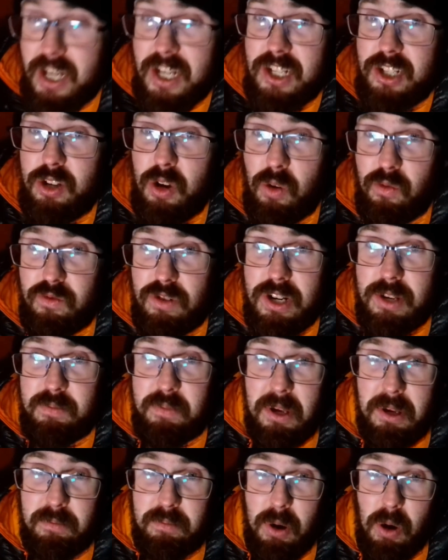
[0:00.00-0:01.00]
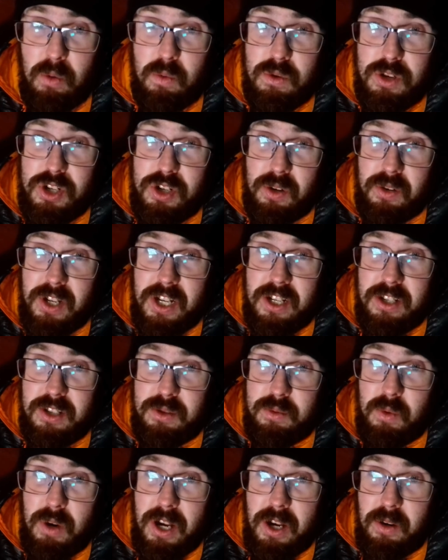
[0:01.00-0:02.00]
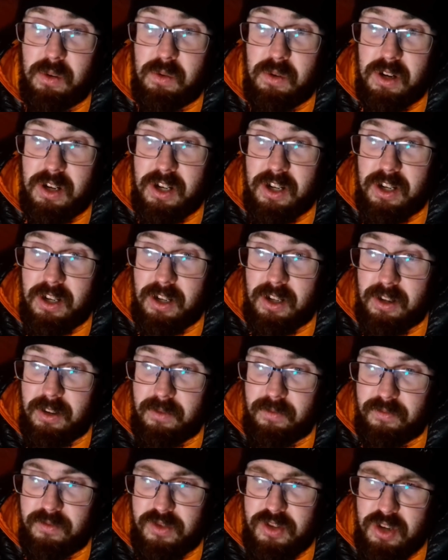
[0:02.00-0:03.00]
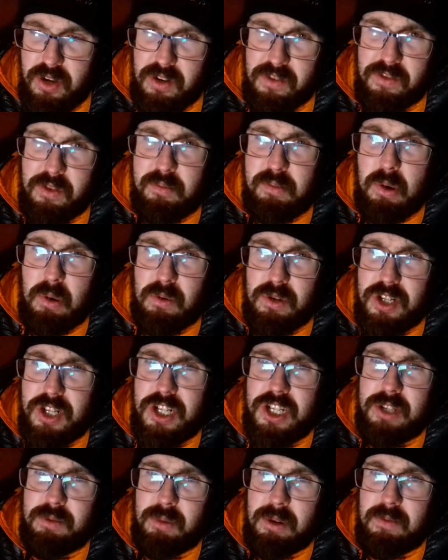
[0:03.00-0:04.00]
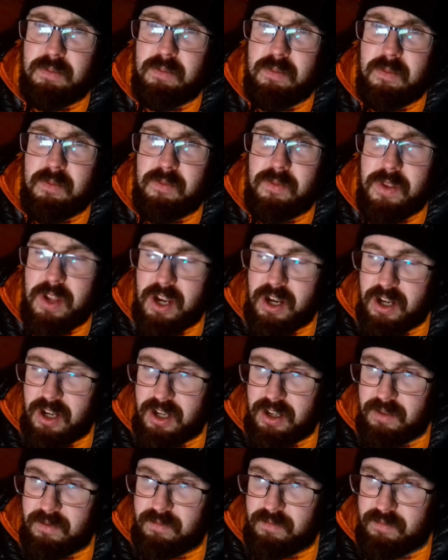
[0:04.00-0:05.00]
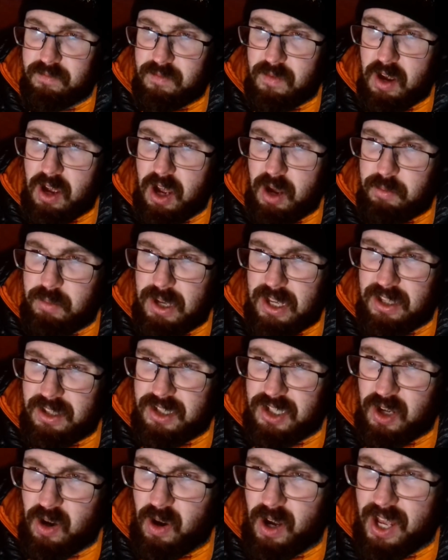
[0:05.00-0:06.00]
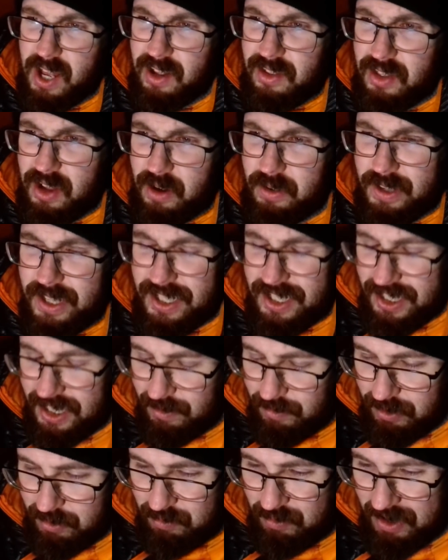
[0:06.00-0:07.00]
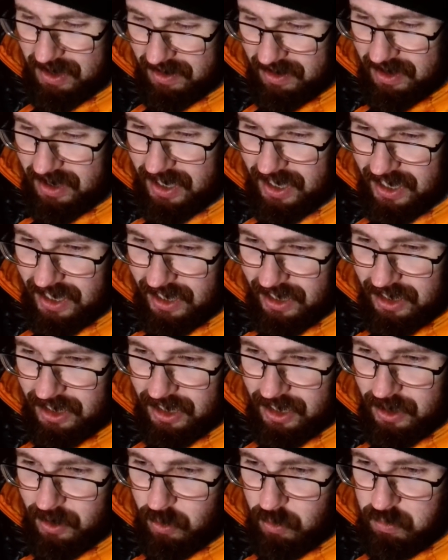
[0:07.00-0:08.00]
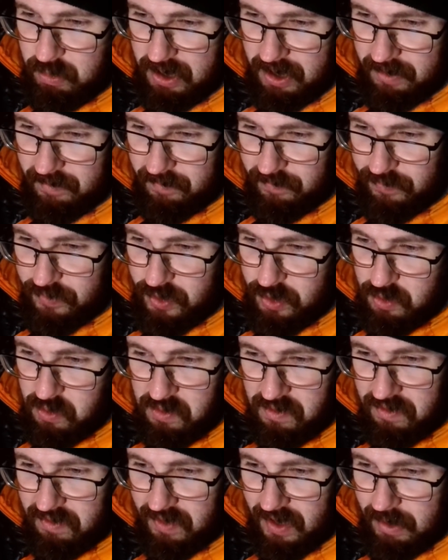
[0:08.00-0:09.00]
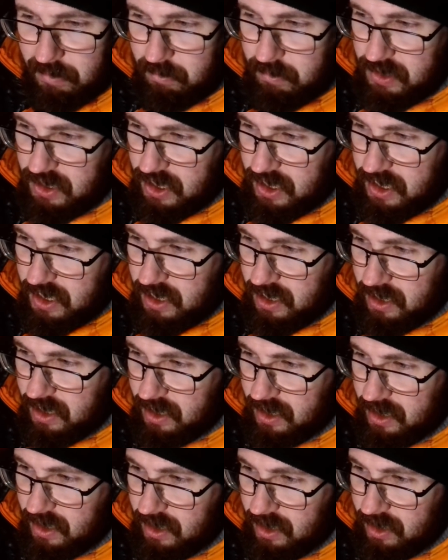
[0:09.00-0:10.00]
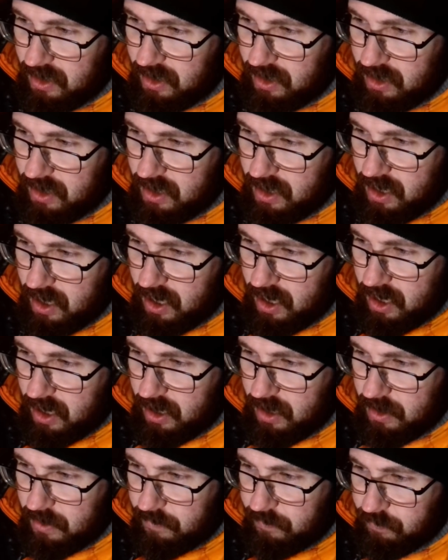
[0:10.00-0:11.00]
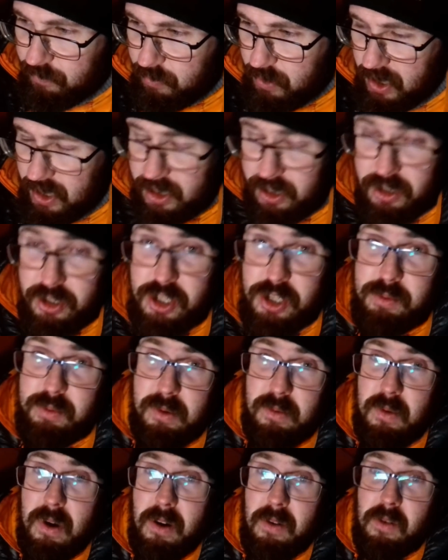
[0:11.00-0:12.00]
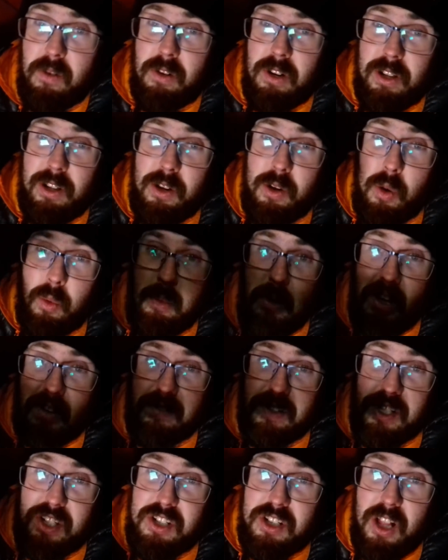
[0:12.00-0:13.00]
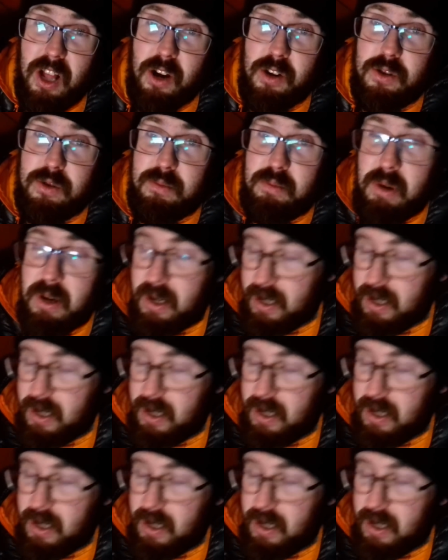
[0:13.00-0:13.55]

It's got a really big pouch on it as well. Don't know if the pouch needs to be uh, a bit tighter though. It seems a bit, little bit sort of flimsy. Uh, but it could just be where we're on a little bit of a slope.